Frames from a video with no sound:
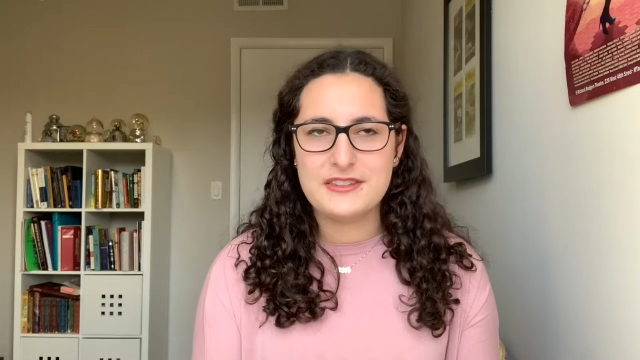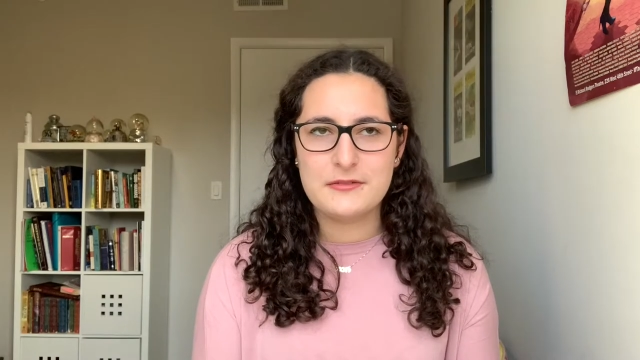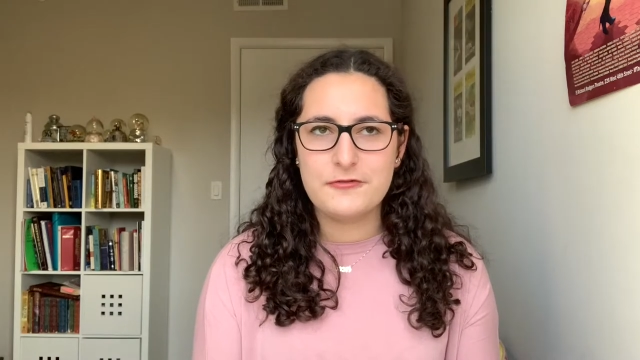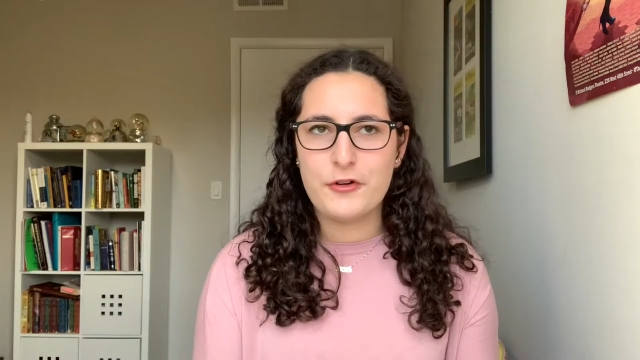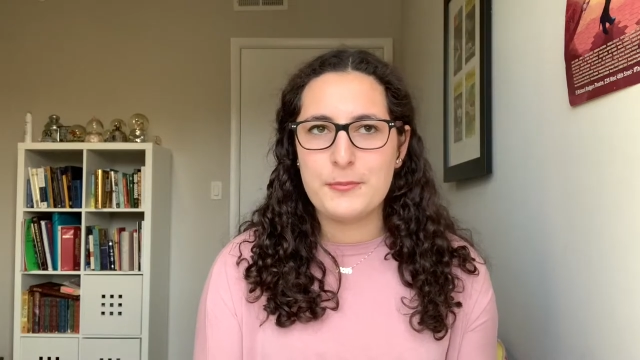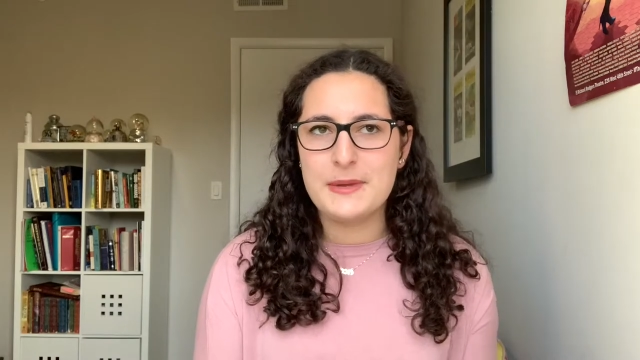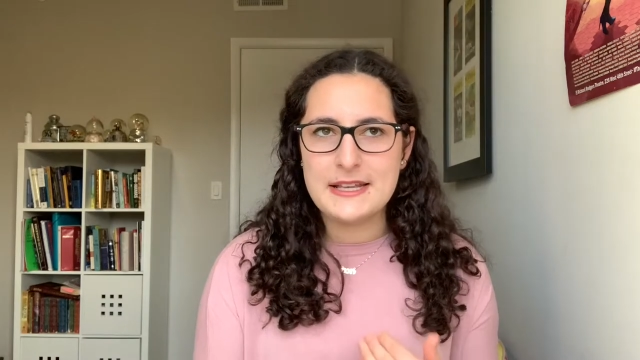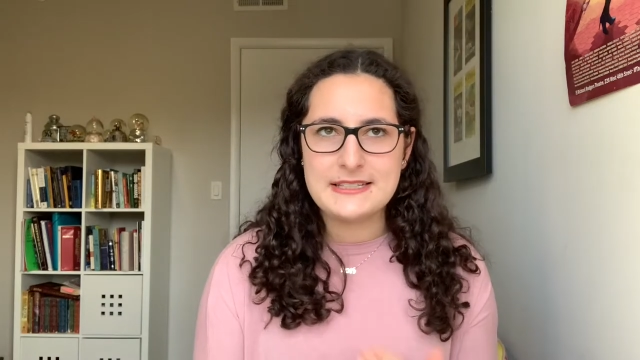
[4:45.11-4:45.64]

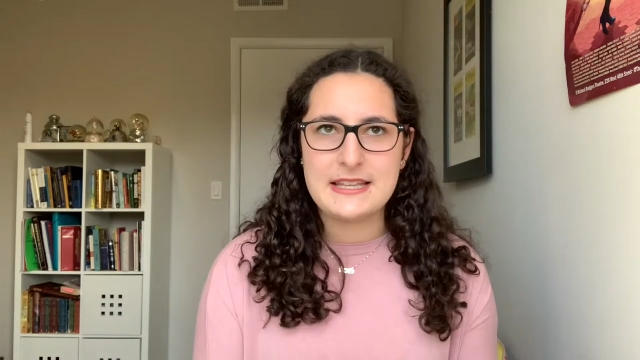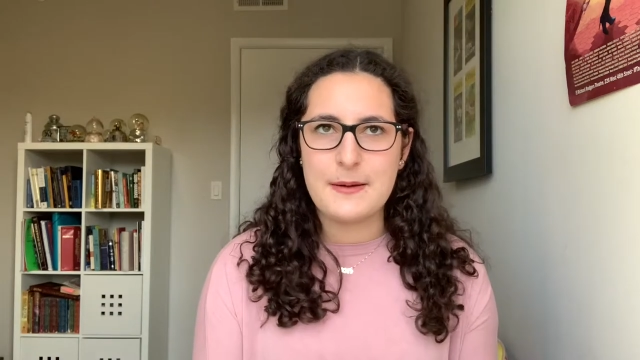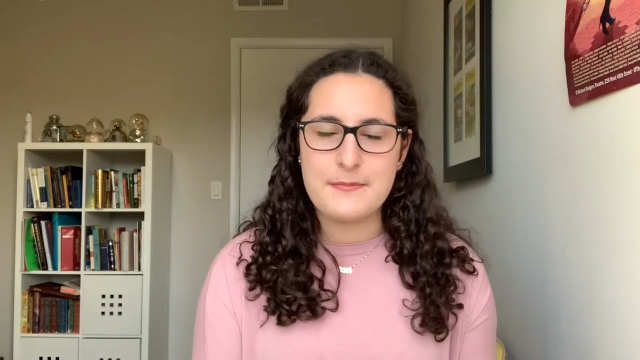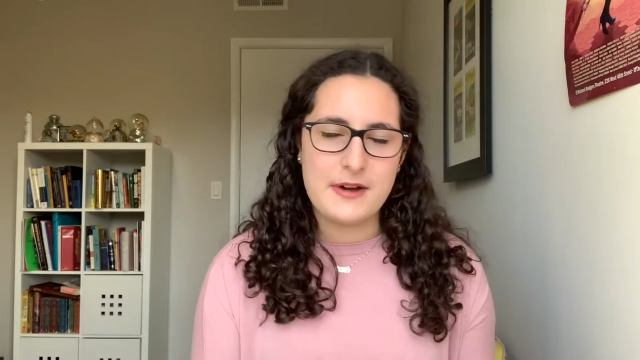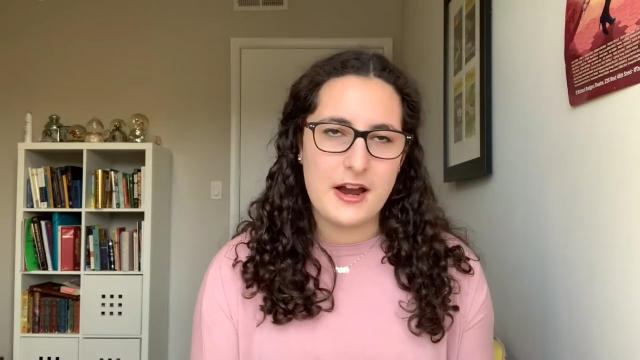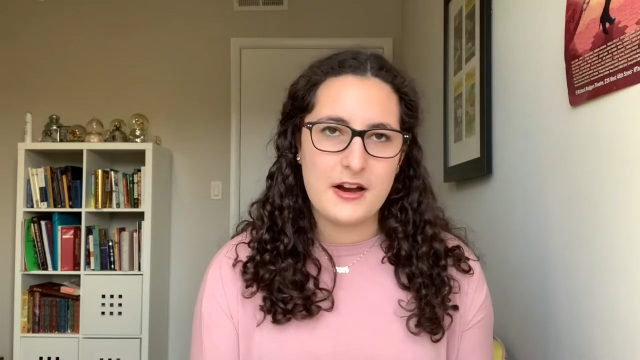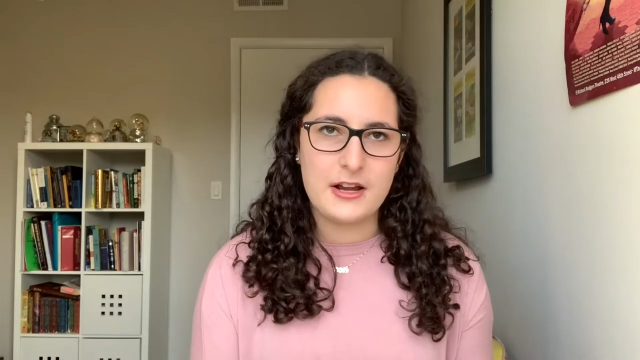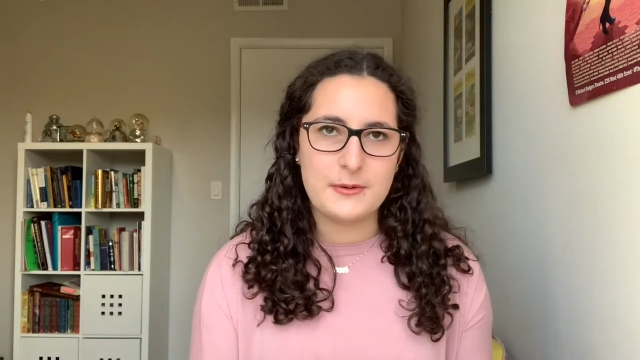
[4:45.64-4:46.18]
for me,
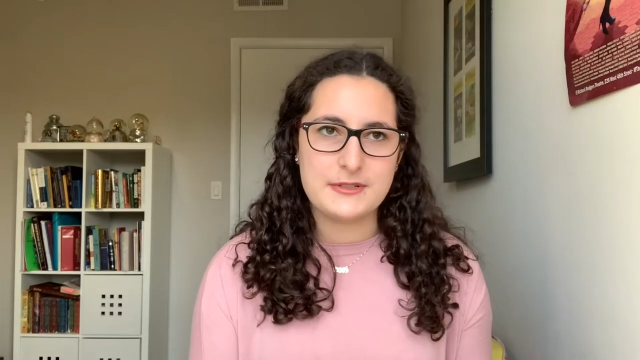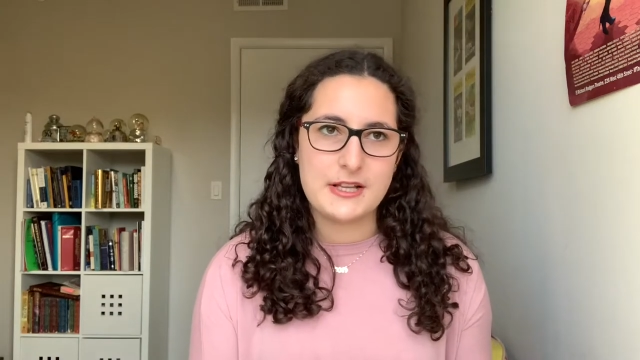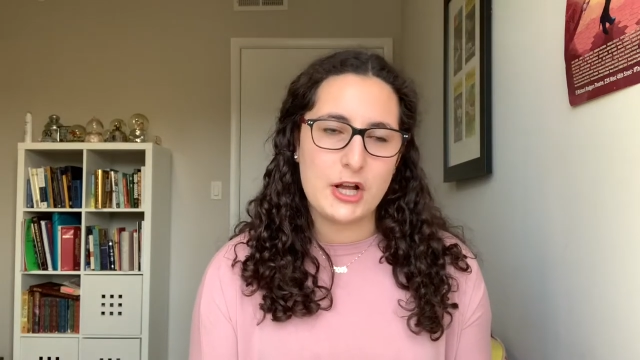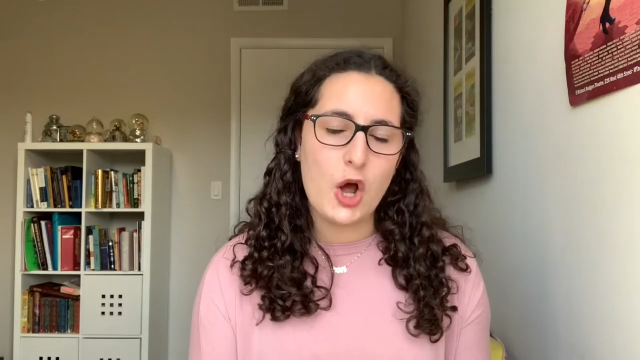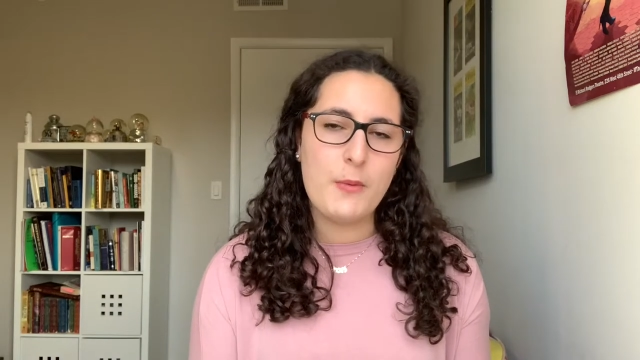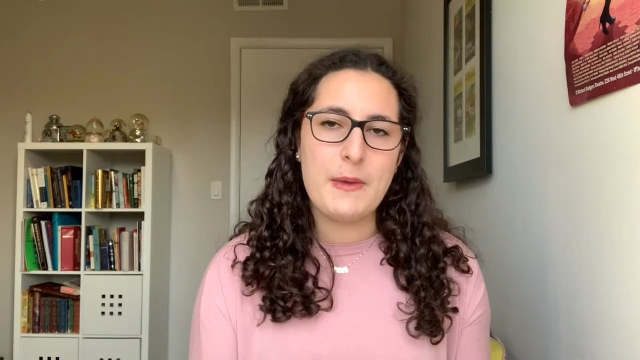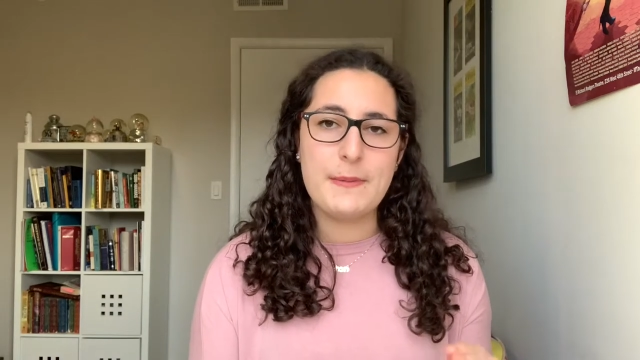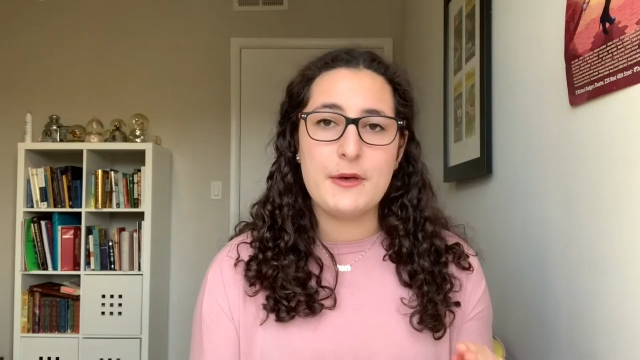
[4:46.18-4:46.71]
seminary was like,
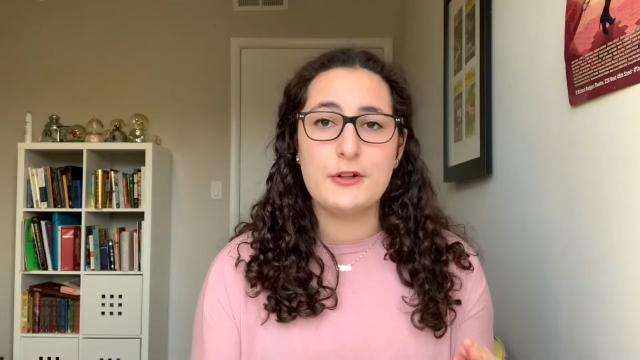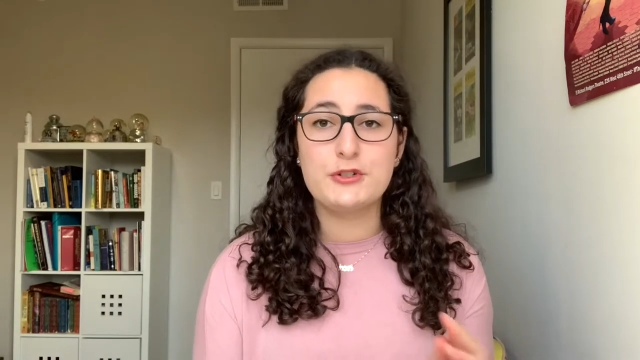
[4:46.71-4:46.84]
oh, maybe I'll